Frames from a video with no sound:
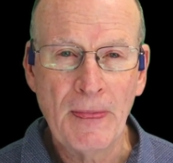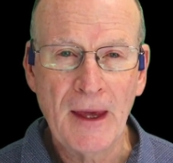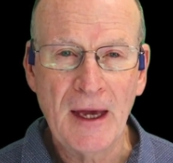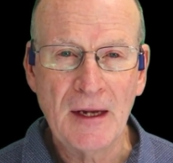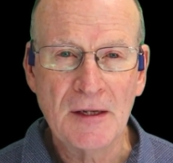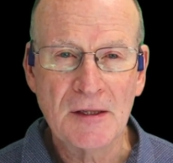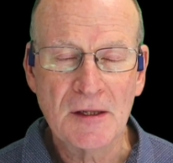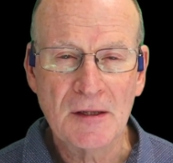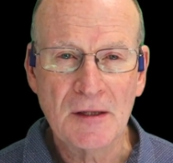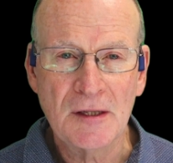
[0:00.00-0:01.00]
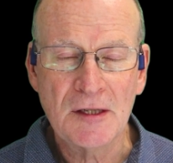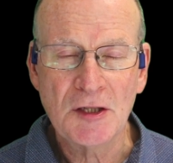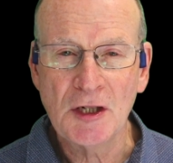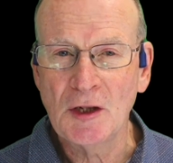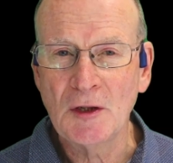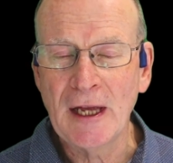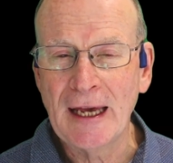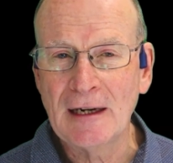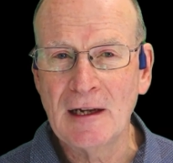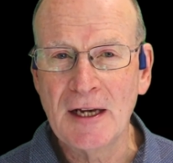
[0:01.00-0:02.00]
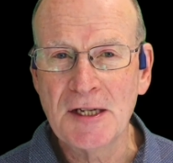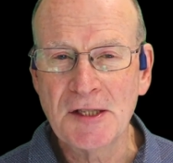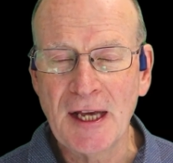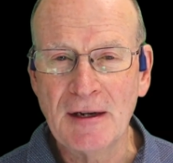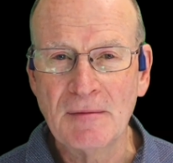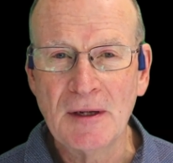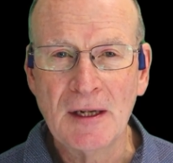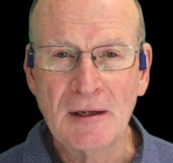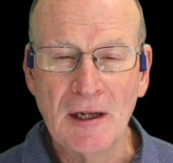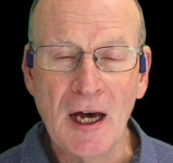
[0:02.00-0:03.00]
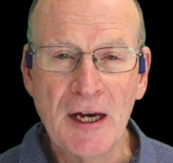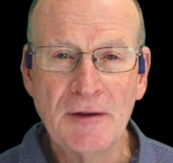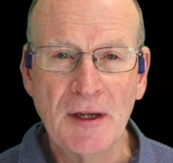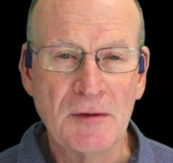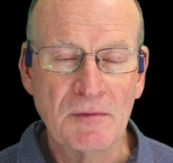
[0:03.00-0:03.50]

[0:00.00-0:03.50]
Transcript: and the shell analyzed that line,